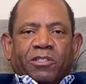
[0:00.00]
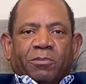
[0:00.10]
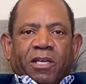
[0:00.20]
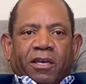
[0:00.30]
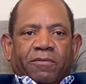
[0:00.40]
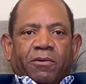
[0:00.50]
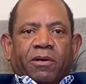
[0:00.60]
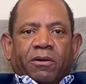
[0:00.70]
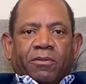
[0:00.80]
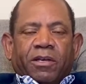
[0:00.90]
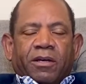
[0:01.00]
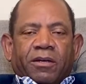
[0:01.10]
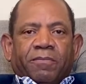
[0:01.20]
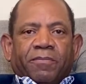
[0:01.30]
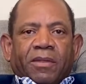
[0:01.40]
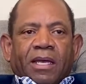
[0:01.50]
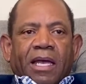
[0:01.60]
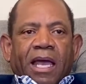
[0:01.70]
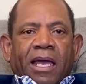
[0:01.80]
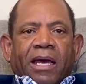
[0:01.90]
Behavioral Healthcare.
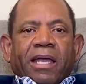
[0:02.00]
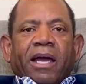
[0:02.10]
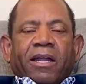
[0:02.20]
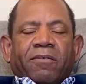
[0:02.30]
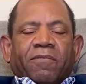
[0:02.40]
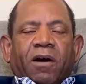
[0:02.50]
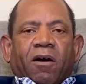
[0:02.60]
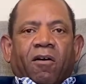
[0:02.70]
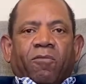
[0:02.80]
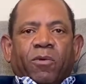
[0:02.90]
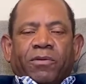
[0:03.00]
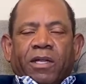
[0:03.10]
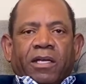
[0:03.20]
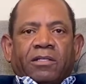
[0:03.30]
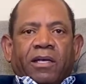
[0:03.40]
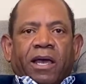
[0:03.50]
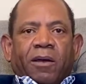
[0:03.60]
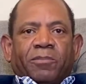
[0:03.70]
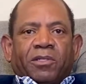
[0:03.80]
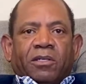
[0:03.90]
And I got involved with
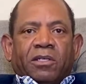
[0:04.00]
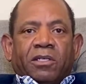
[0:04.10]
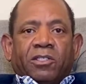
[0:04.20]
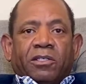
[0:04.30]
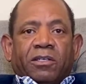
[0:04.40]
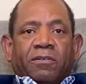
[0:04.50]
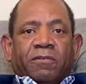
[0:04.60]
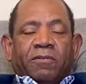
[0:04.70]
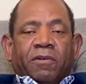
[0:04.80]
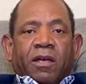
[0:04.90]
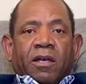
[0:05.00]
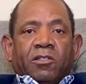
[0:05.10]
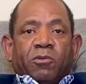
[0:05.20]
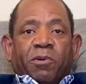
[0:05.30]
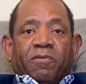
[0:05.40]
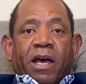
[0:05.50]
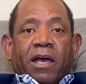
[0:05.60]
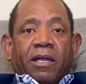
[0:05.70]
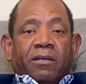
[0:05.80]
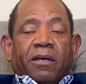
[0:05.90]
NATAP's initiative to
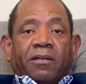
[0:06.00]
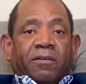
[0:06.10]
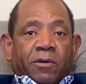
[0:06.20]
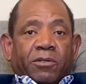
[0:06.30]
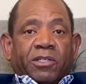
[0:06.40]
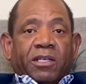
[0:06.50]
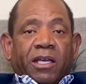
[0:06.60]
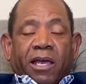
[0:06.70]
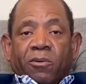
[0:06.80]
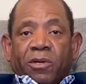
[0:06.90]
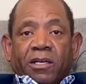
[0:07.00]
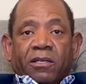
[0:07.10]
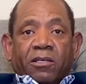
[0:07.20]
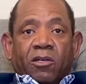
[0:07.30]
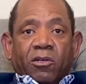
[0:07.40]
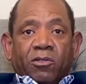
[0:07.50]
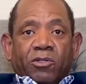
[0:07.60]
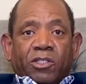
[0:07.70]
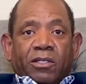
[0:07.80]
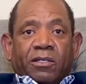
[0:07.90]
provide diversity, equity, and
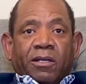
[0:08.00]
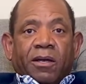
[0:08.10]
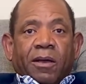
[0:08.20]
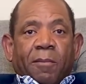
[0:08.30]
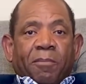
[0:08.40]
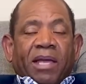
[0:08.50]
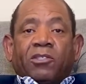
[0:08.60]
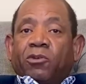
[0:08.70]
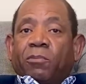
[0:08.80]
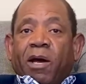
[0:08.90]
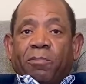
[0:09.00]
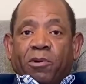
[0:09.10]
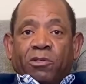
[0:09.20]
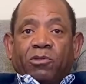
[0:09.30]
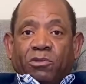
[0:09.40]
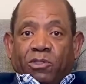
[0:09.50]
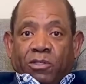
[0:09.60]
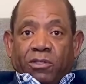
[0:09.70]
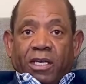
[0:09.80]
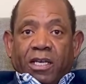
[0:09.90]
inclusion based on my personal
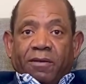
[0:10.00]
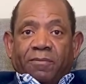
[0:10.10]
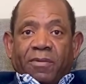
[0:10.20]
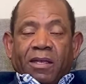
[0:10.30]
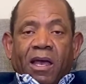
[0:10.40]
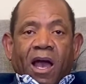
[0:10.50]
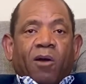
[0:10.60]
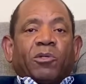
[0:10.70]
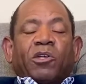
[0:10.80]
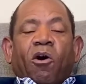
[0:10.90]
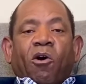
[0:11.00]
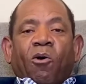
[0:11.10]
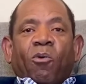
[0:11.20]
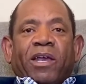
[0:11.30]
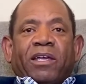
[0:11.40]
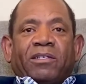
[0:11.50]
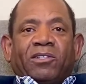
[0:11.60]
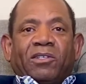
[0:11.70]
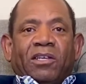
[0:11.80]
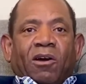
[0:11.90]
journey. I was always
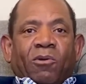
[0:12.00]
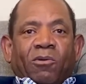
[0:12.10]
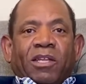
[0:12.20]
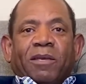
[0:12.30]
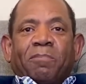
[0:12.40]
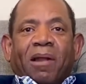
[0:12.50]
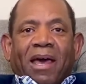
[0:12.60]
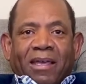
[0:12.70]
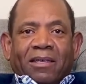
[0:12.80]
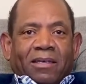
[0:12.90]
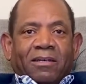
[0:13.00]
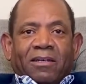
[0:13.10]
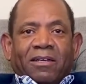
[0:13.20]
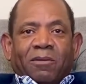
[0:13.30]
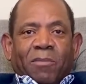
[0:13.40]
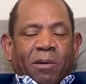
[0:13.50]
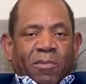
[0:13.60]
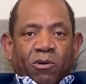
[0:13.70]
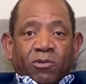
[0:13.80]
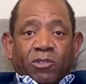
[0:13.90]
the only Black kid in my
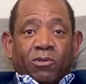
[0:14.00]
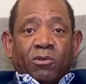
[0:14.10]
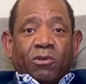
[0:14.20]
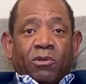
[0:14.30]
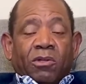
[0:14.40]
middle school